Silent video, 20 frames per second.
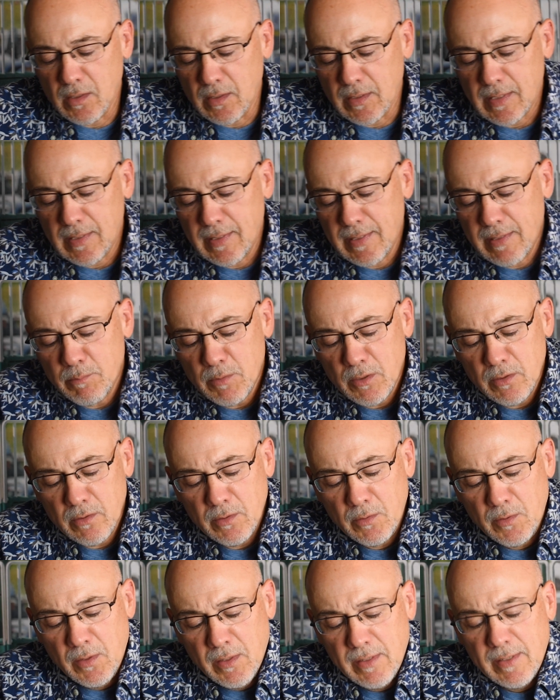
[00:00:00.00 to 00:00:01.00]

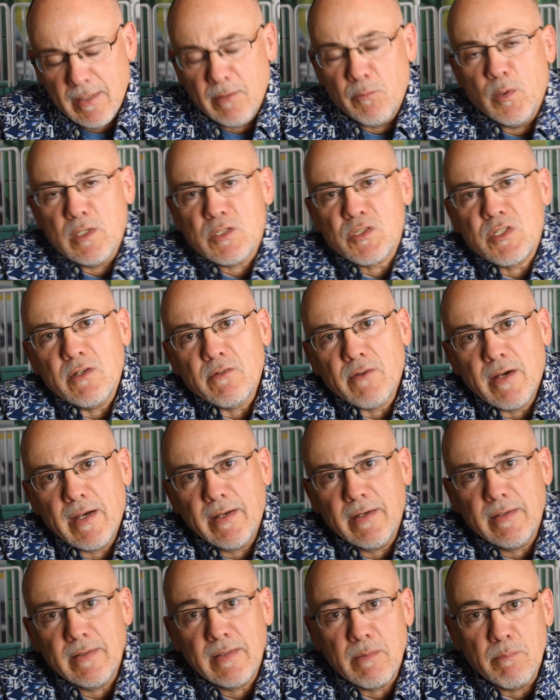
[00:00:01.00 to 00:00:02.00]
claimer in which she
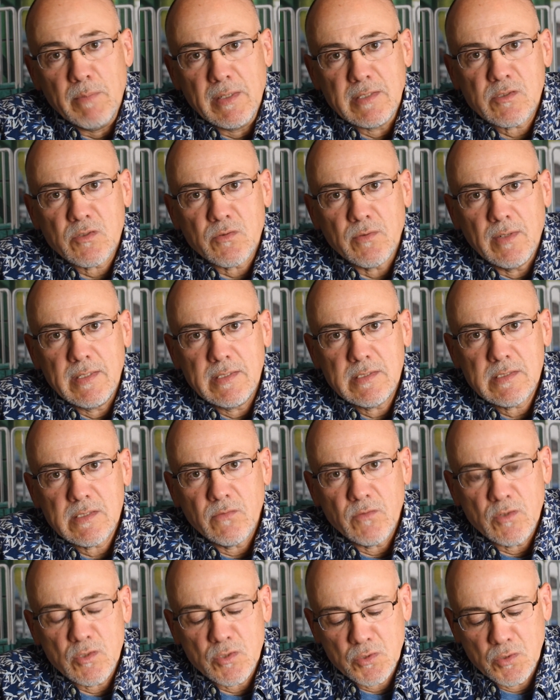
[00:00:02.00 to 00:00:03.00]
ran the best race
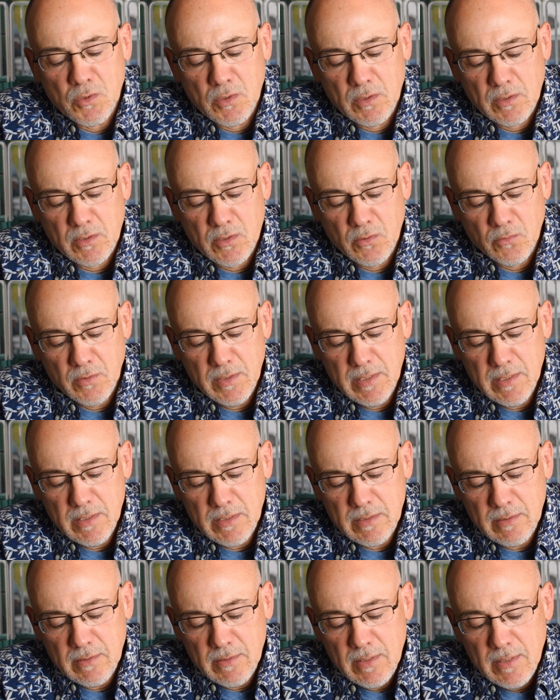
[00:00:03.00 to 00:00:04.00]
of her short
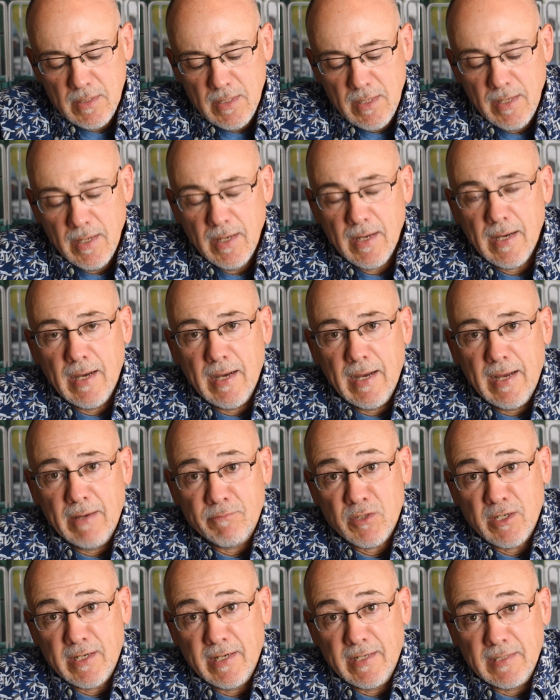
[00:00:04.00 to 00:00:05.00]
career.
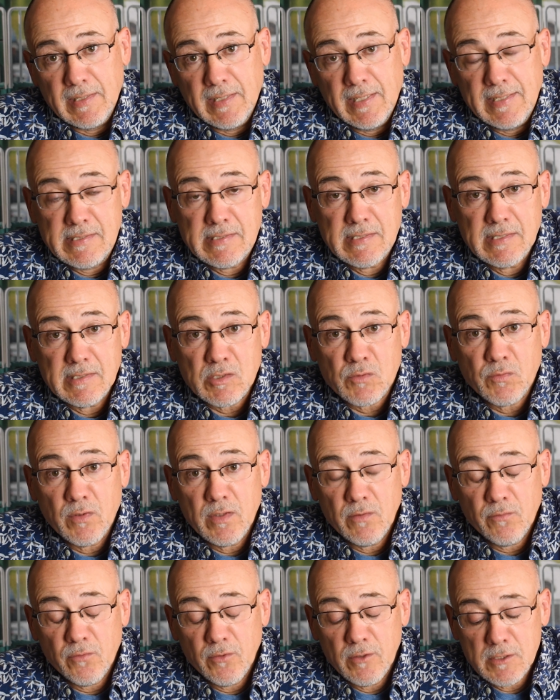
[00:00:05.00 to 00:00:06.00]
after getting Lasix for
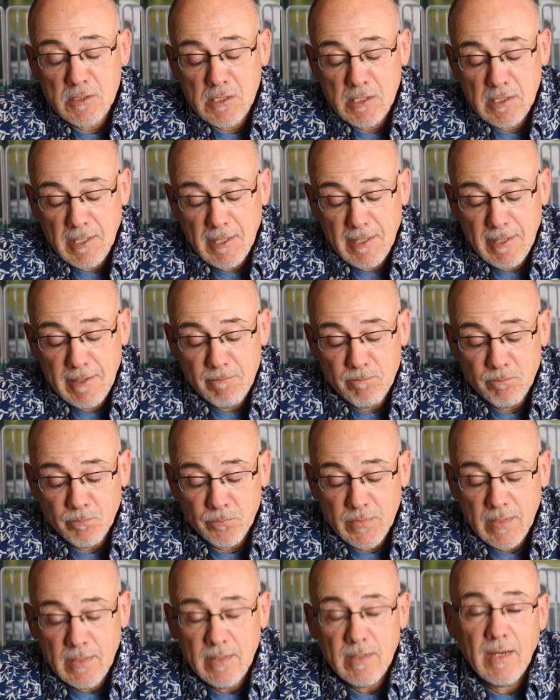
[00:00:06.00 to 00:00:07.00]
the first time.
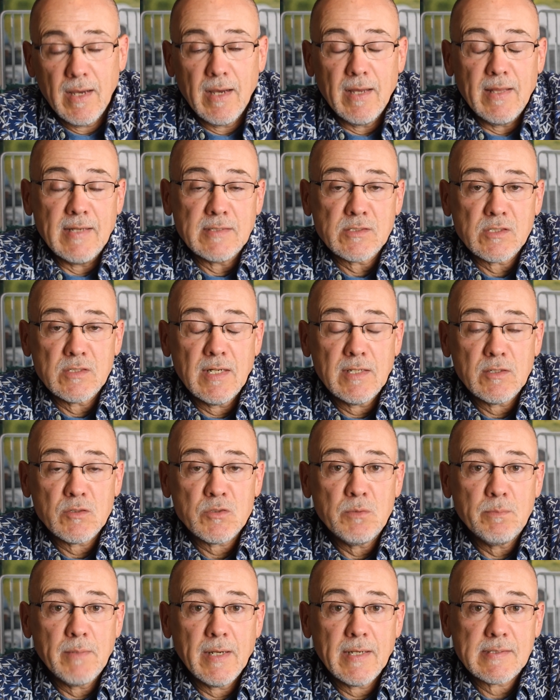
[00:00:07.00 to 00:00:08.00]
That's not
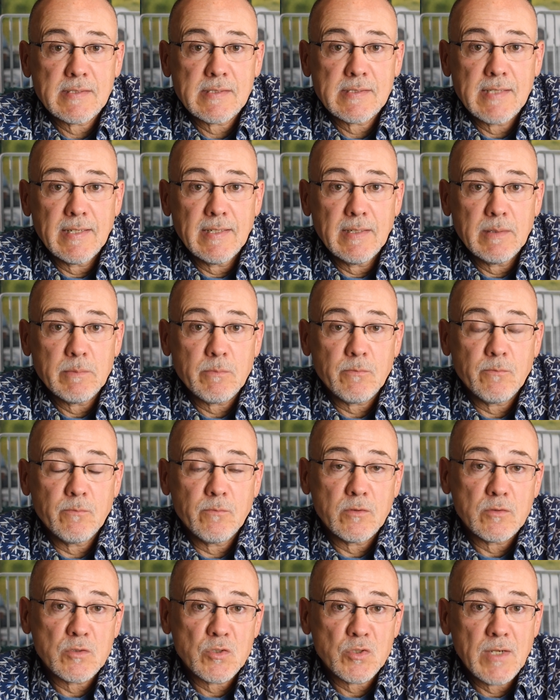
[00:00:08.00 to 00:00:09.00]
too bad a setup
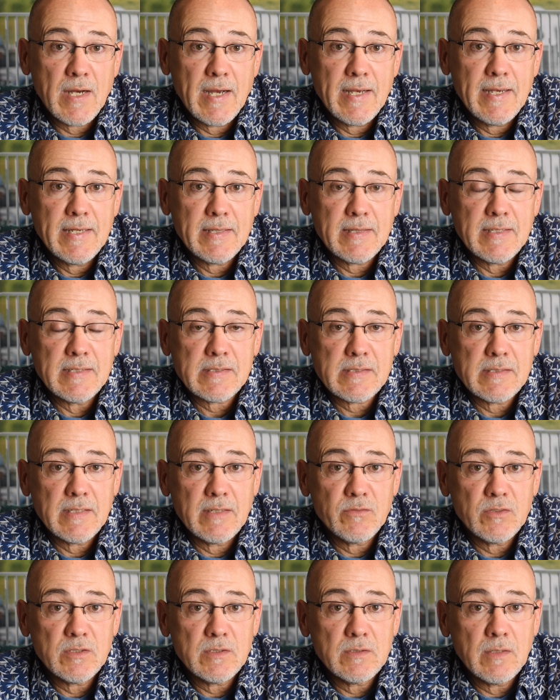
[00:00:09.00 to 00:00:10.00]
for try at this
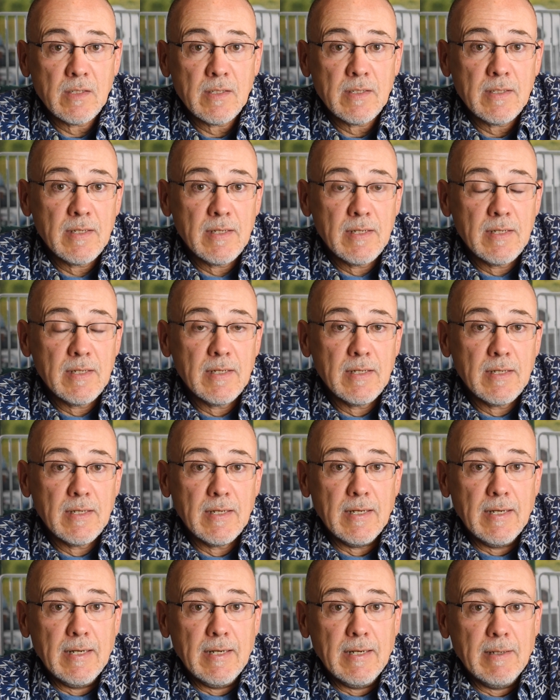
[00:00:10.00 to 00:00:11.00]
level.
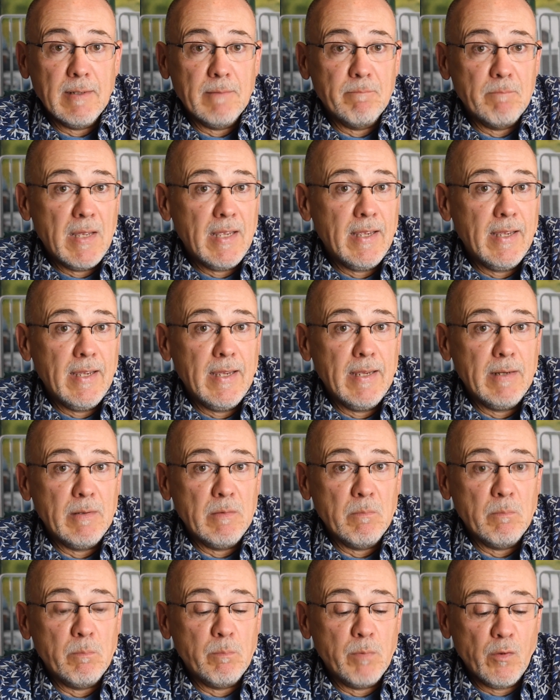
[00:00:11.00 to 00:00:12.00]

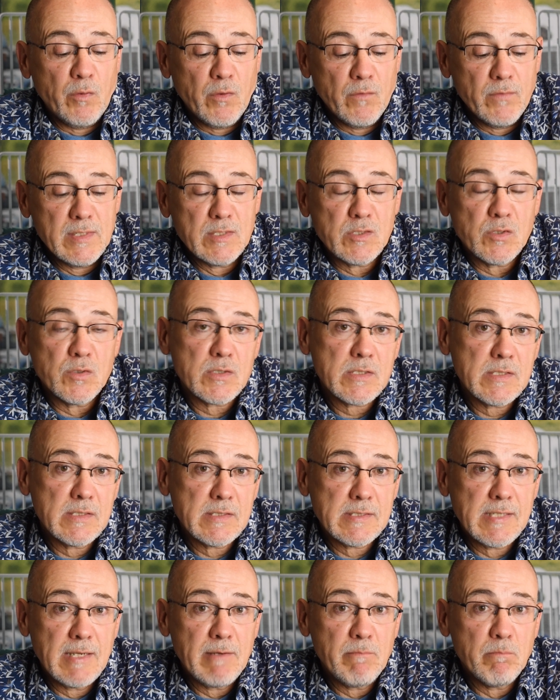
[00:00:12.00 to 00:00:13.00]
And both of these
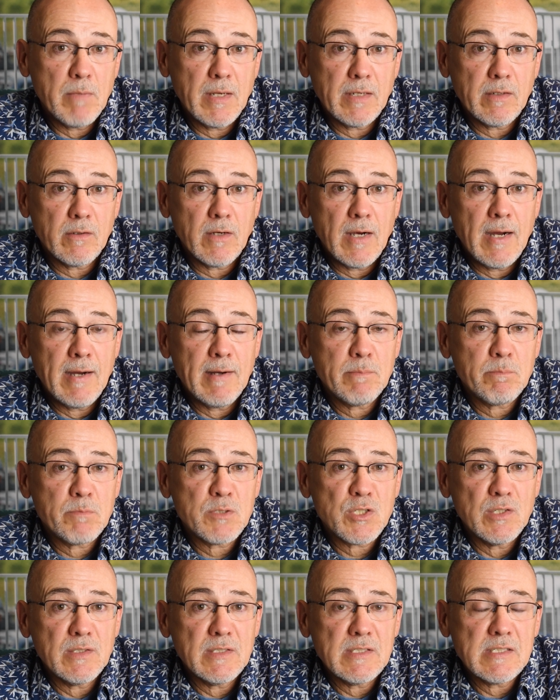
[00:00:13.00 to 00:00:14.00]
horses seem better
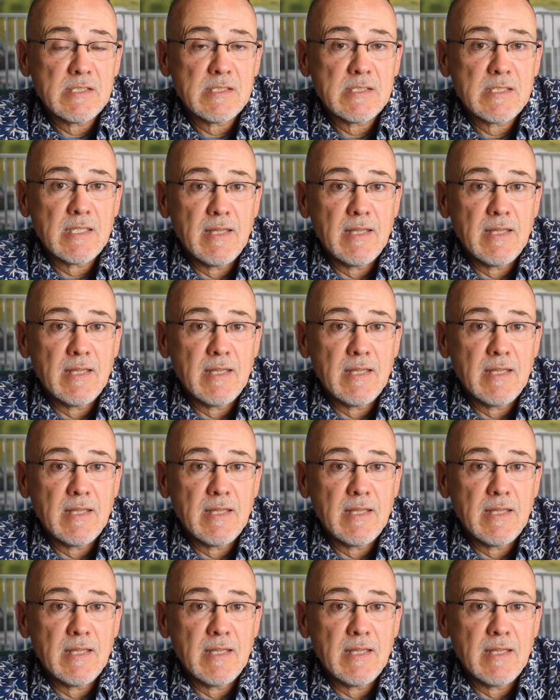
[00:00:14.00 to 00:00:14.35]
options